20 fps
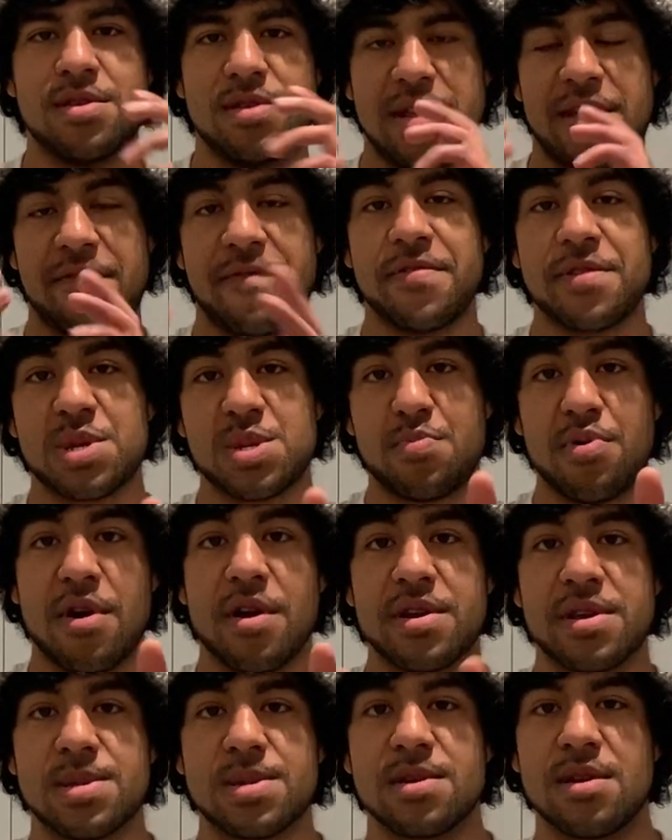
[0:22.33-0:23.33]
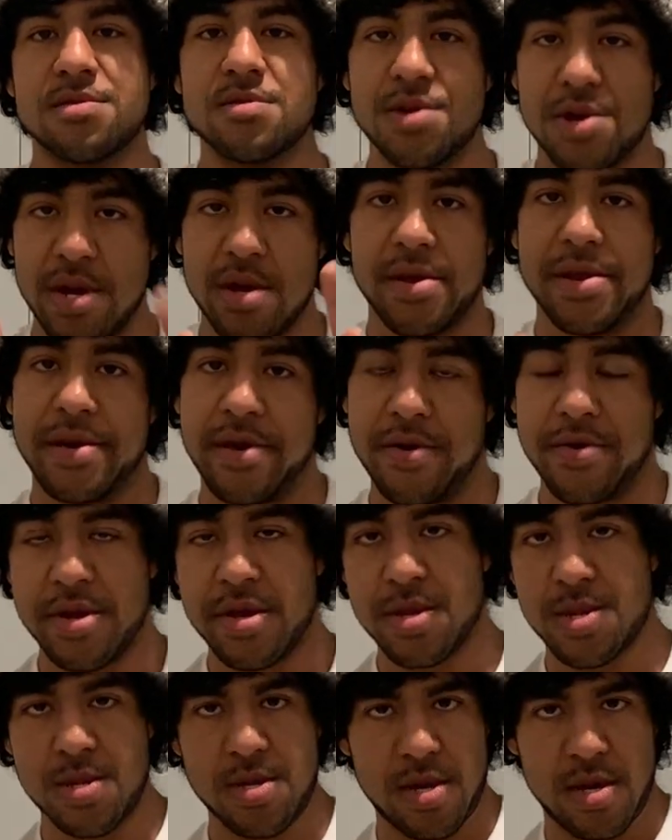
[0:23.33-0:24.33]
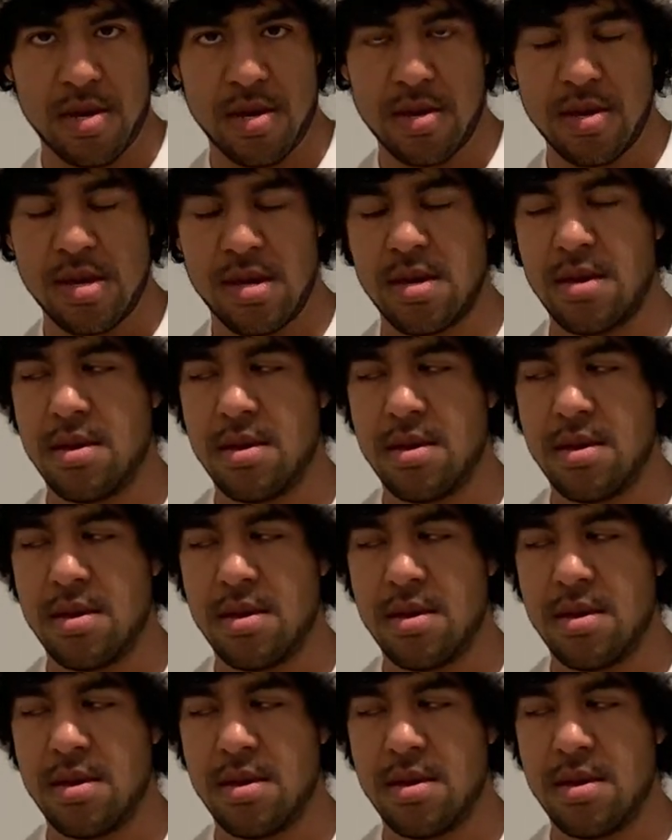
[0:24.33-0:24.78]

Netflix Party together. Check it out. It's a